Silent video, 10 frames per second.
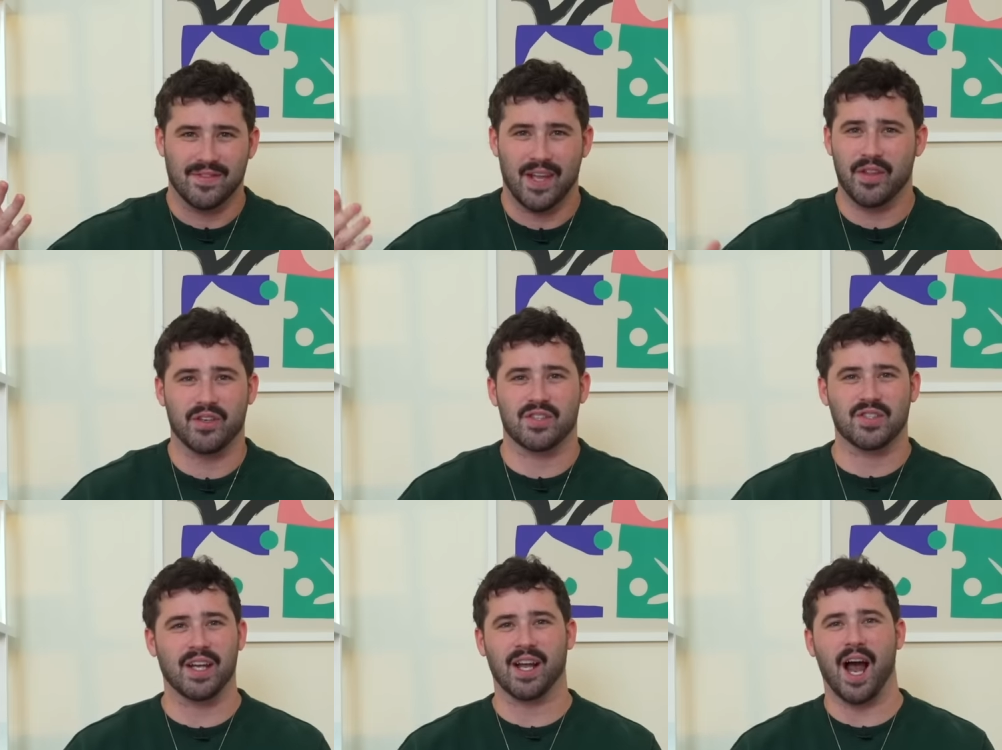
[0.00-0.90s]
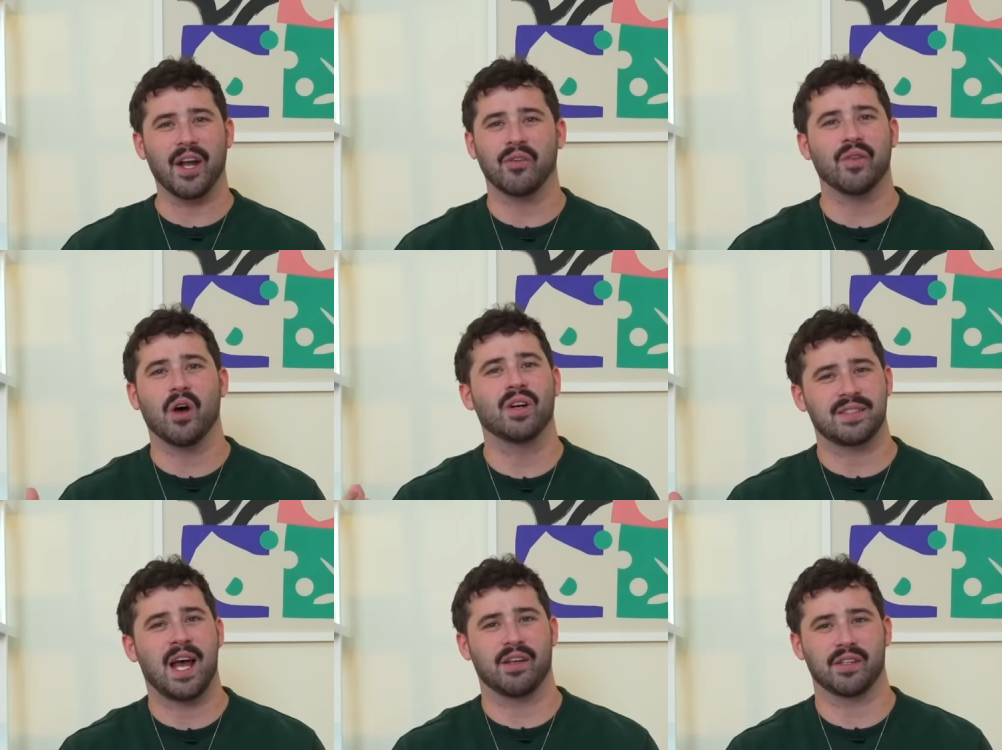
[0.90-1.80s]
And they're just like, I don't know
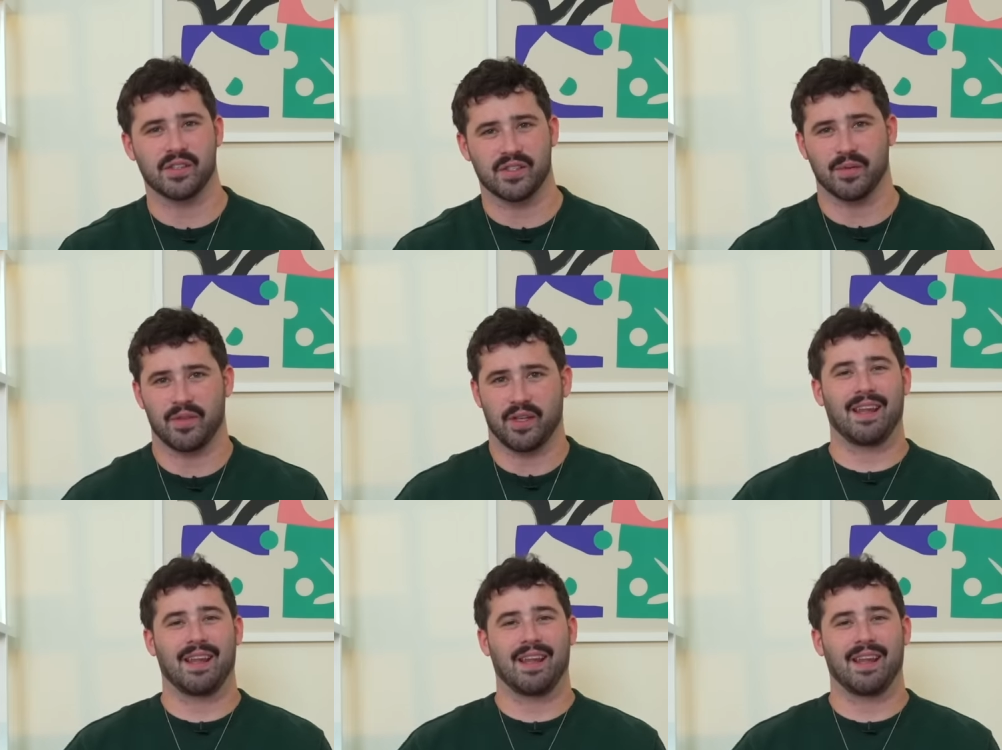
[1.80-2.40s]
Italian or something.